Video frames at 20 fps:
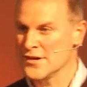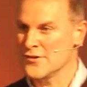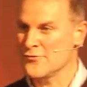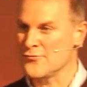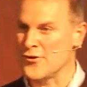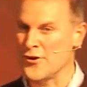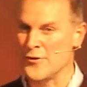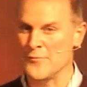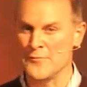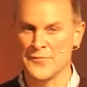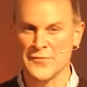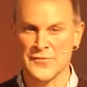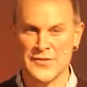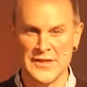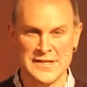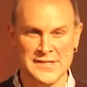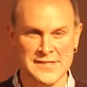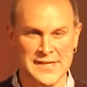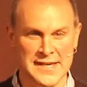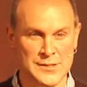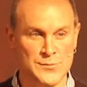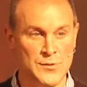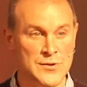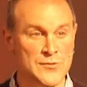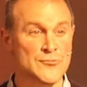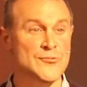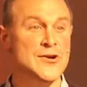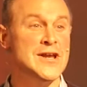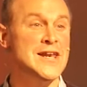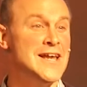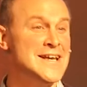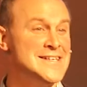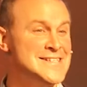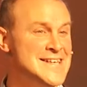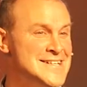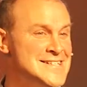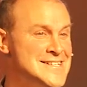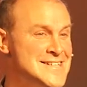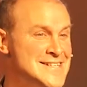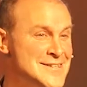from these things, we realize
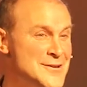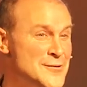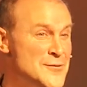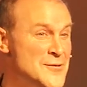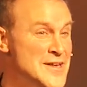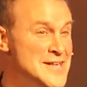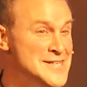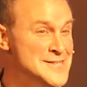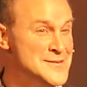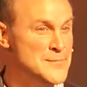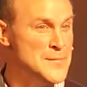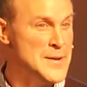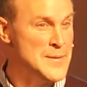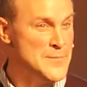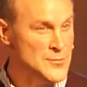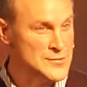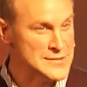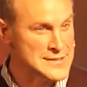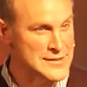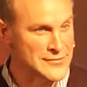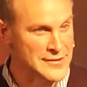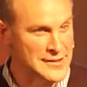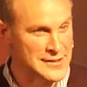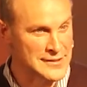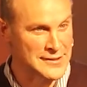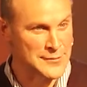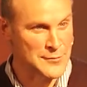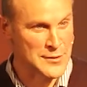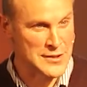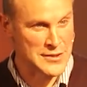actually that it's a bit more difficult than we